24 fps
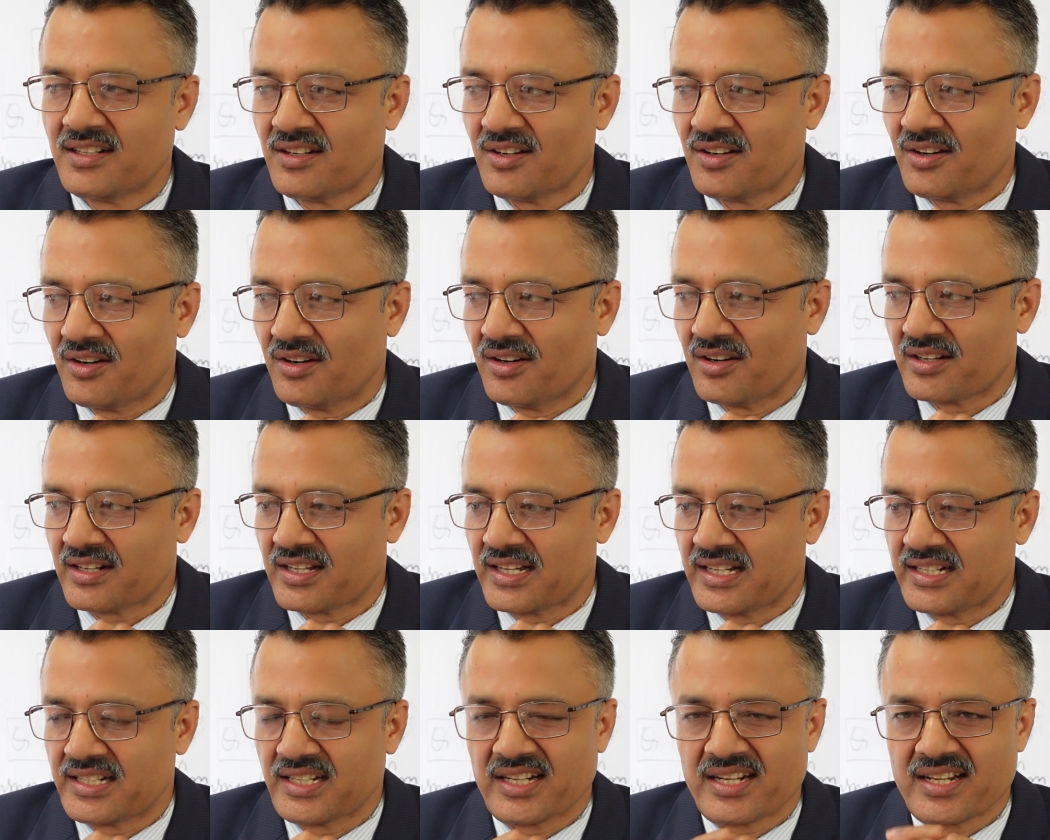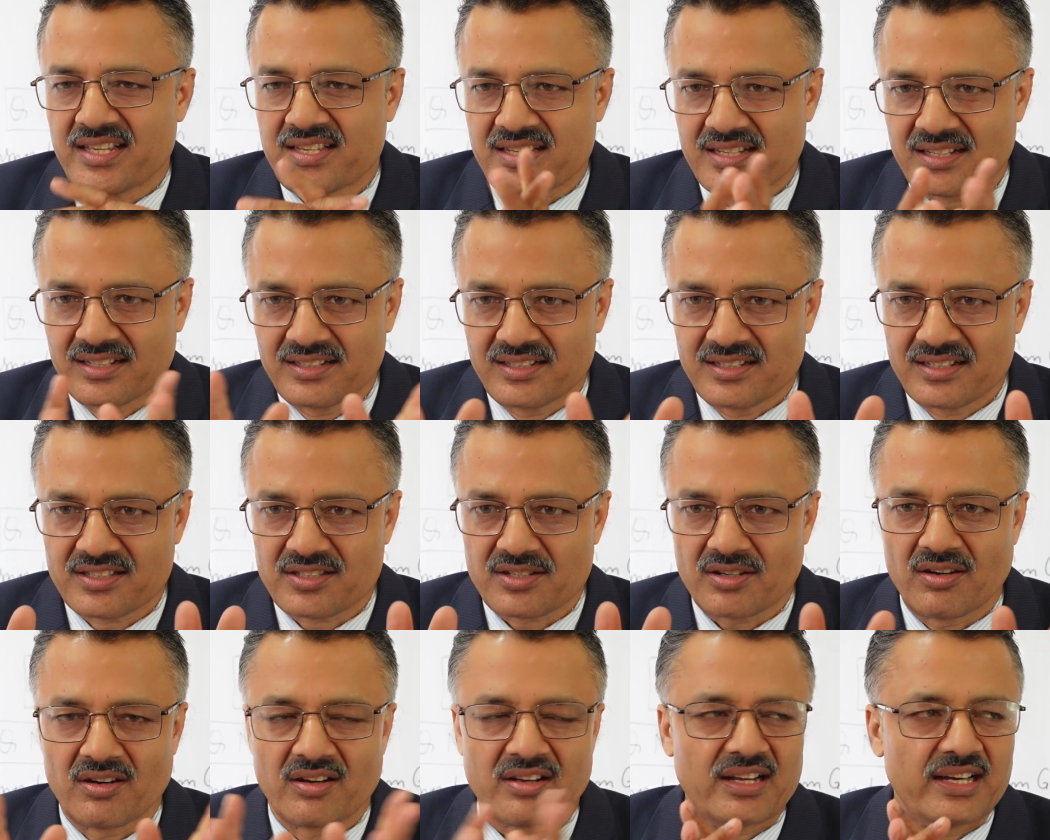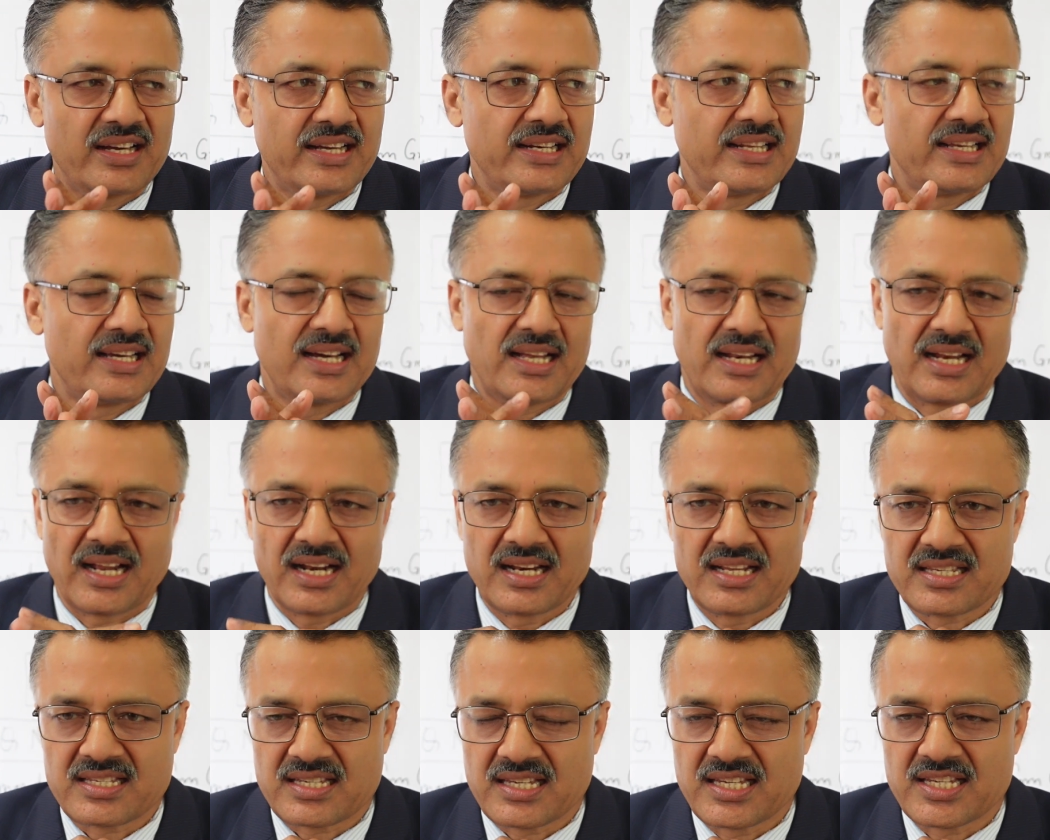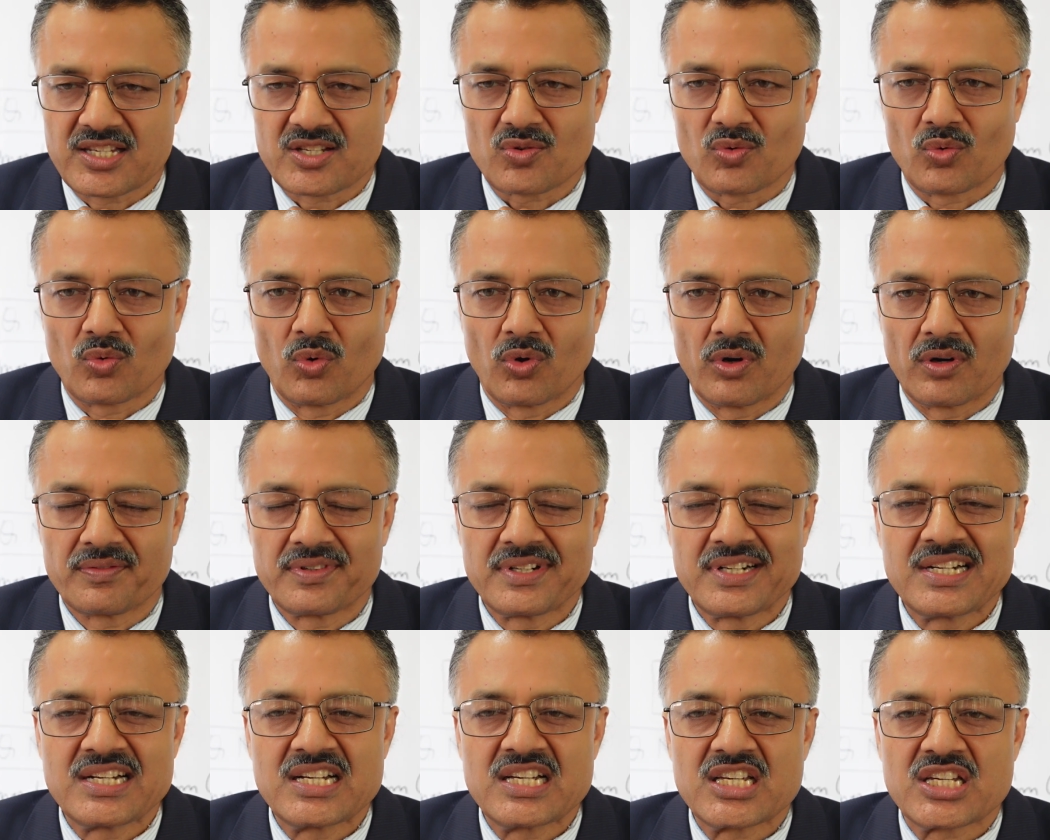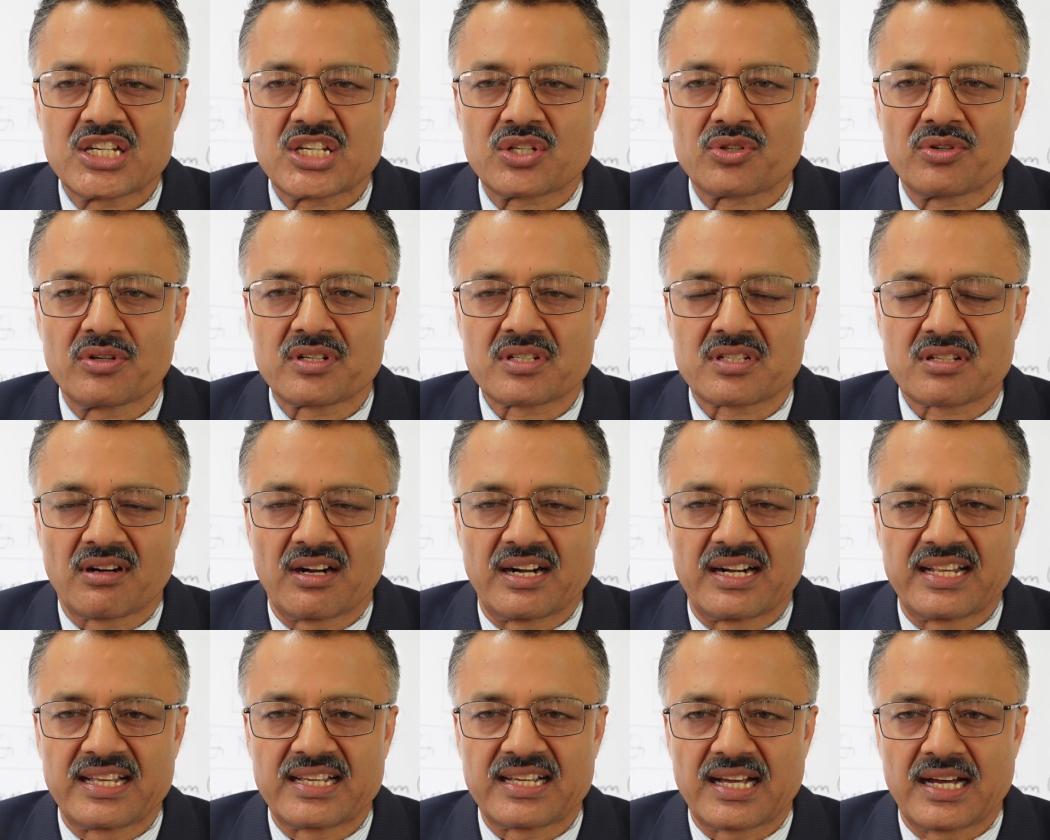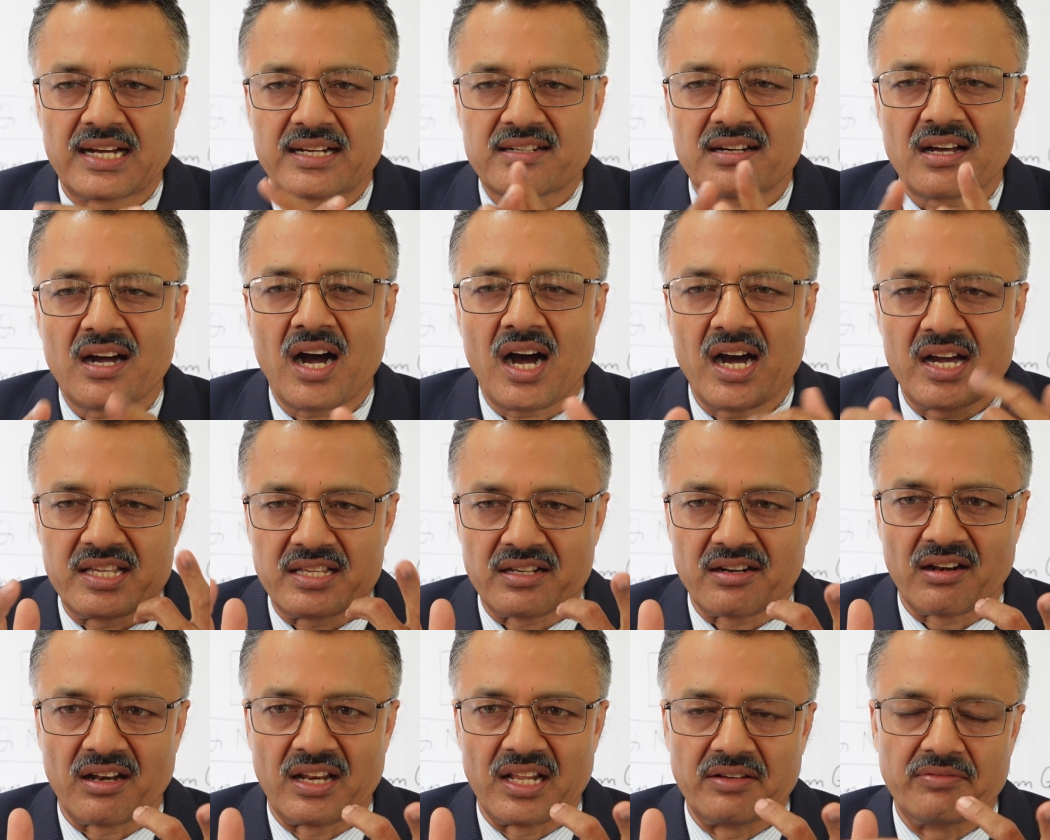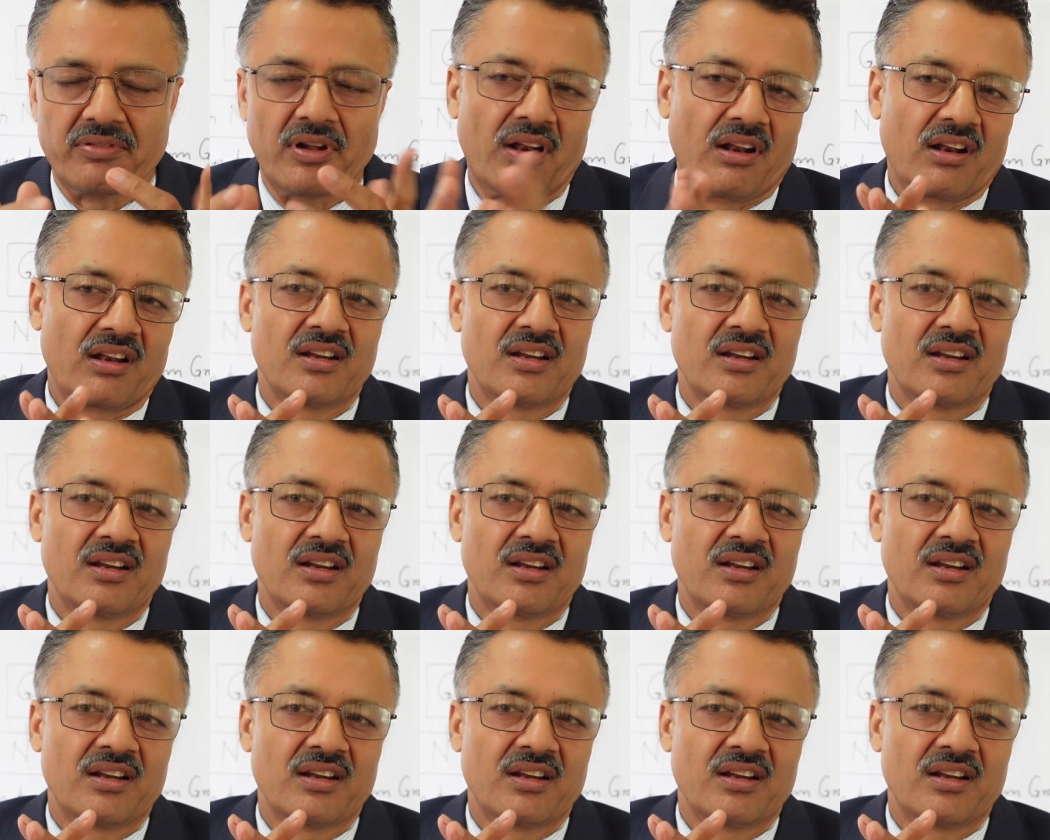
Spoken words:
or any research or any analysis of students writing at higher level.